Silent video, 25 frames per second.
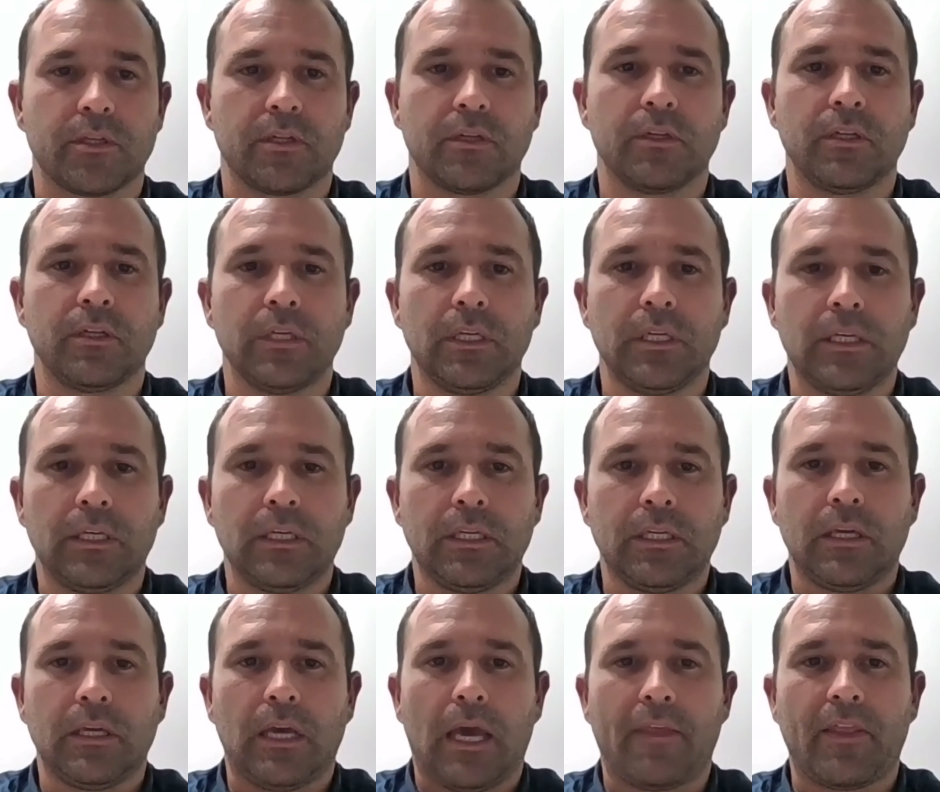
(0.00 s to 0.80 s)
And
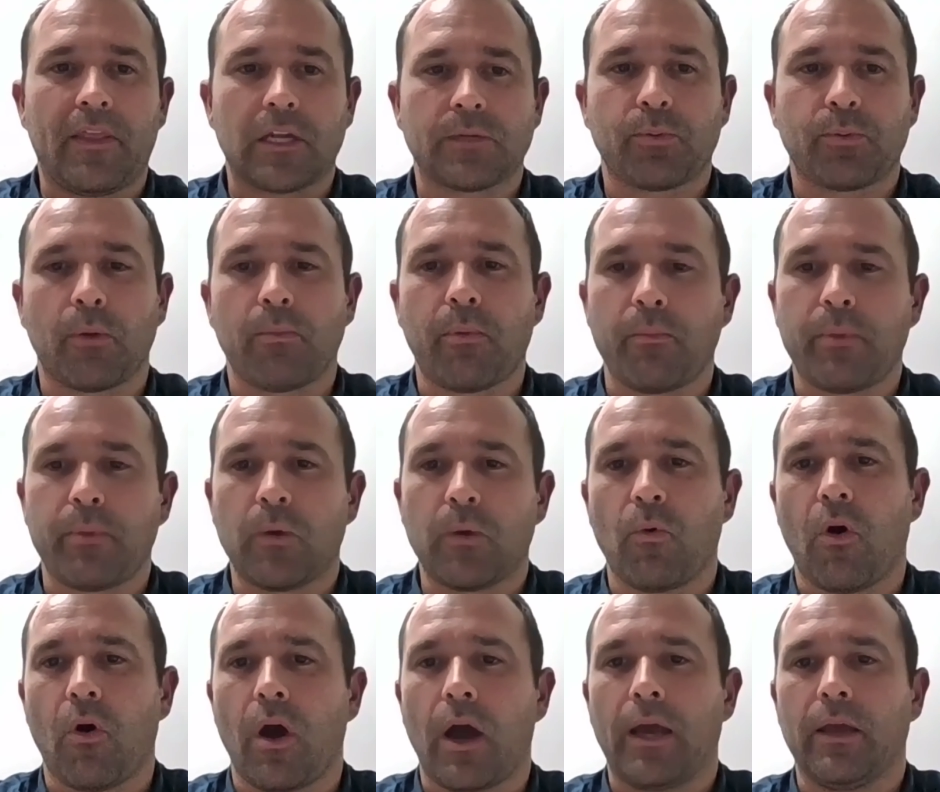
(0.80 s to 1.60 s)
that's
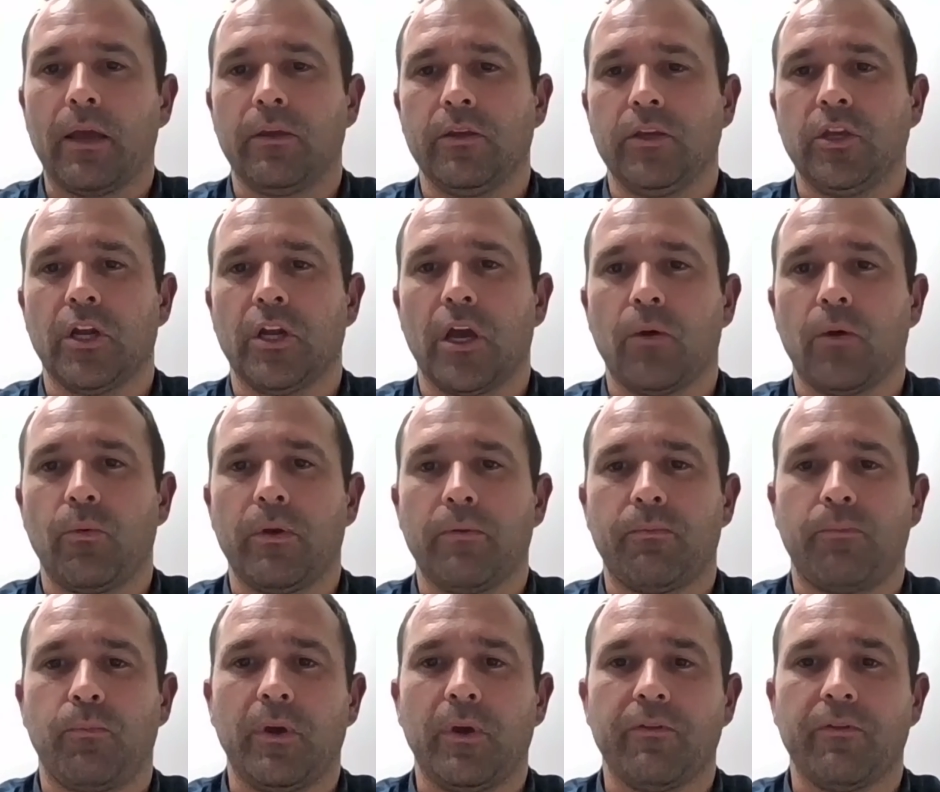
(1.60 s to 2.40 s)
probably why,
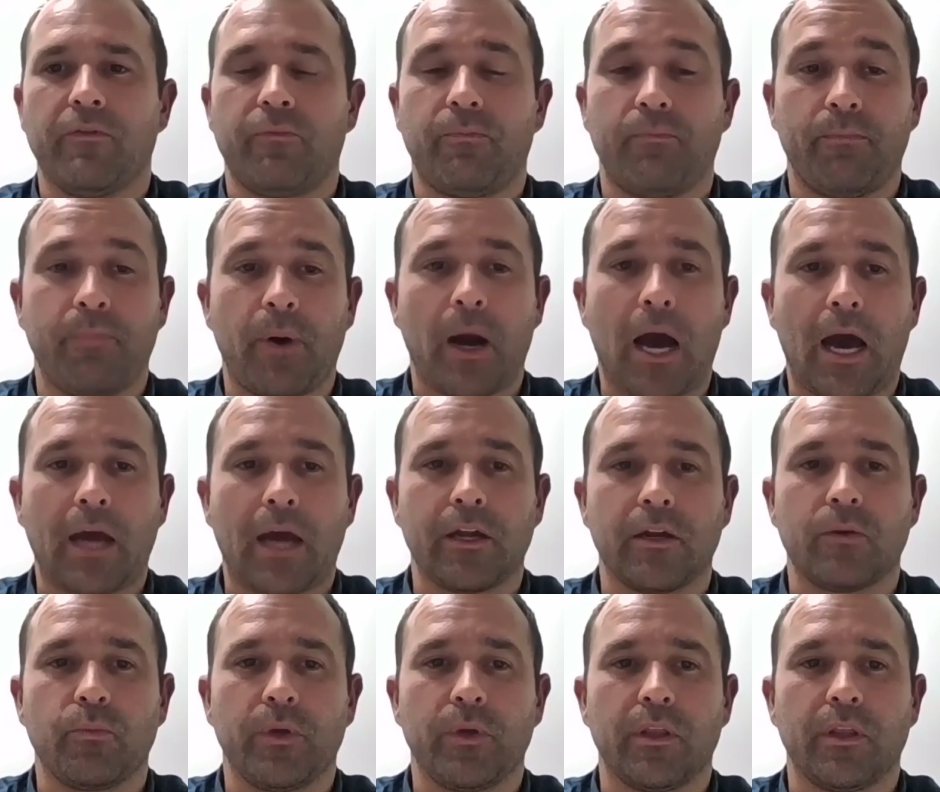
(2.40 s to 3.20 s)
we've
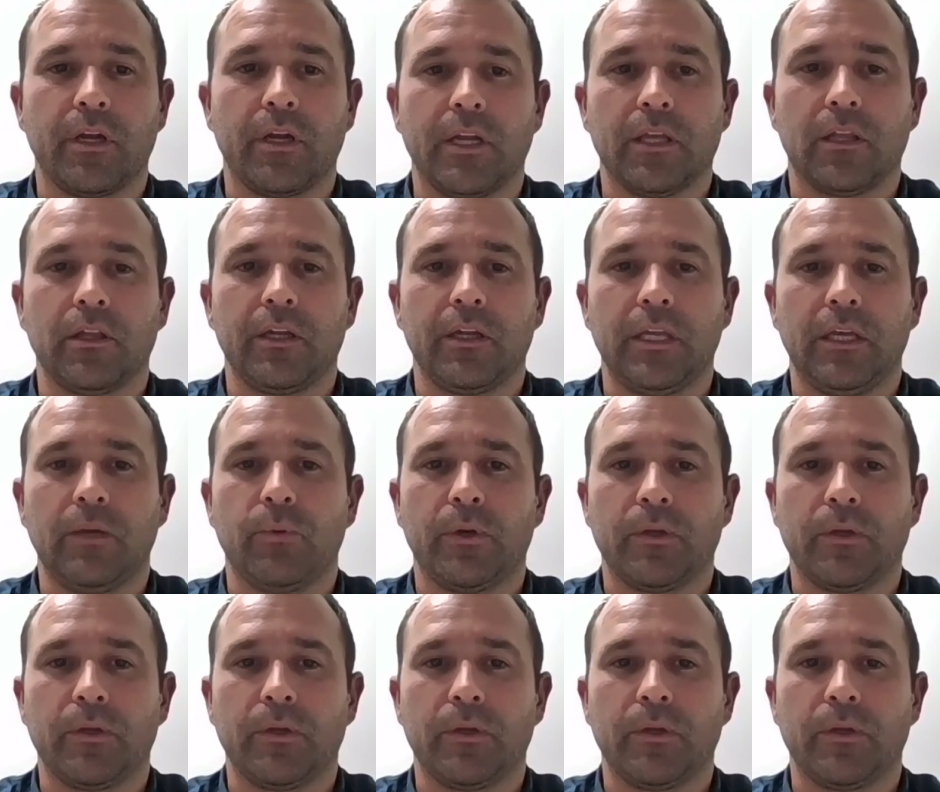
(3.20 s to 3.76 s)
partnered with Anility.